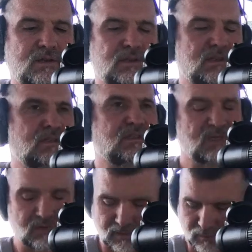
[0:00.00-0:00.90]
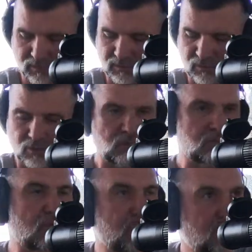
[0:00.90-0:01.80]
just to see if that was
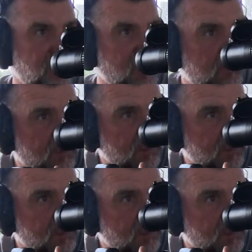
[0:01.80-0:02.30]
cold bore shift,